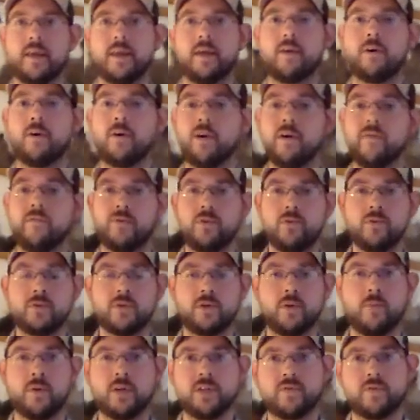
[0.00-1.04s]
to thank all of you
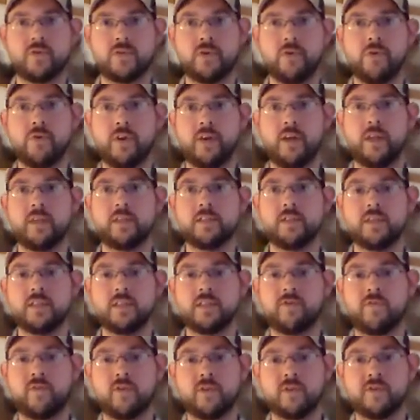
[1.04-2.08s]
so much for tuning in to
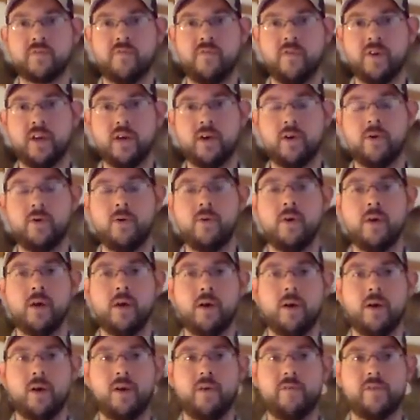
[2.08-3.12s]
this first video
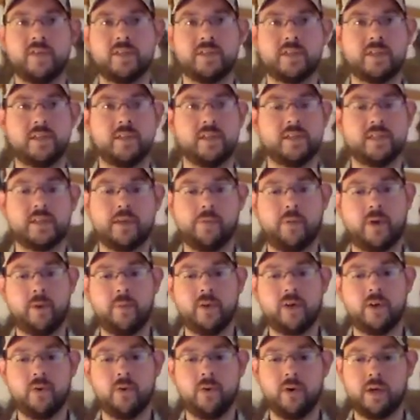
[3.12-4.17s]
of a series I'm going
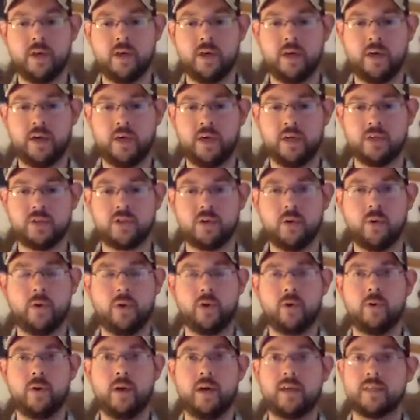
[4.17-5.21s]
to be doing
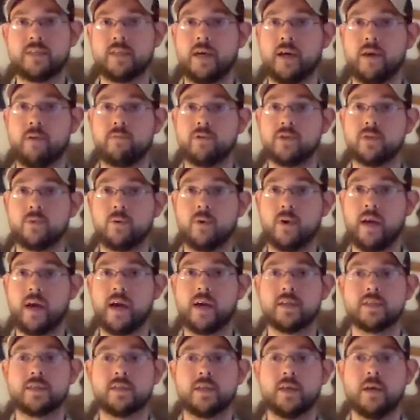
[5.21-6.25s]
showing you guys how to restore an
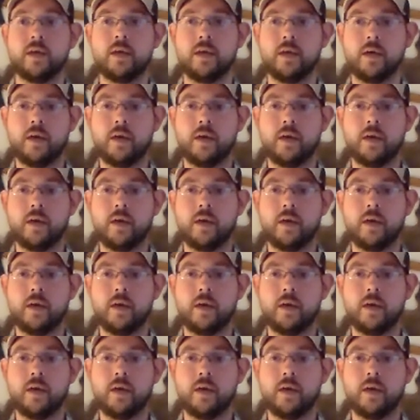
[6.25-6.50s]
axe.